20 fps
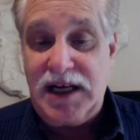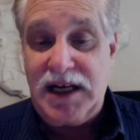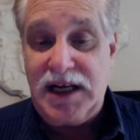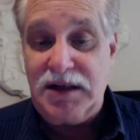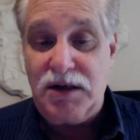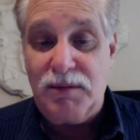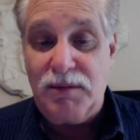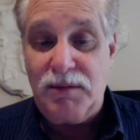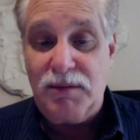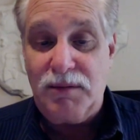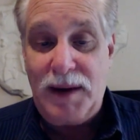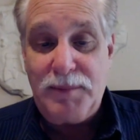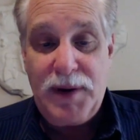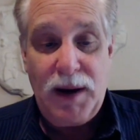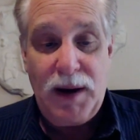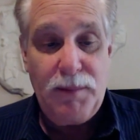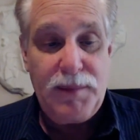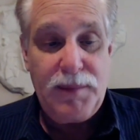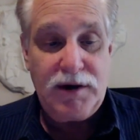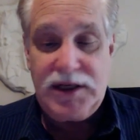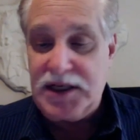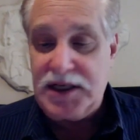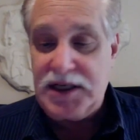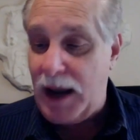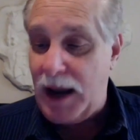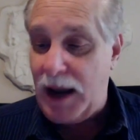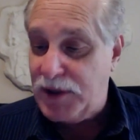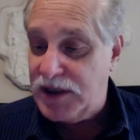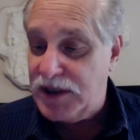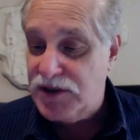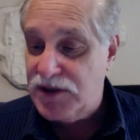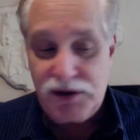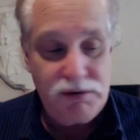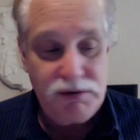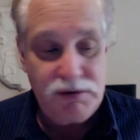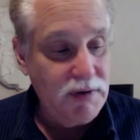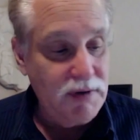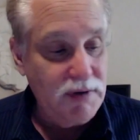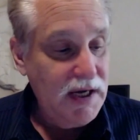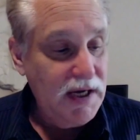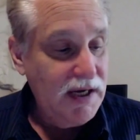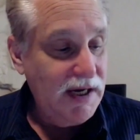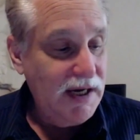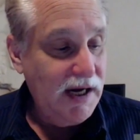And I know my pal Barry Tompkins, who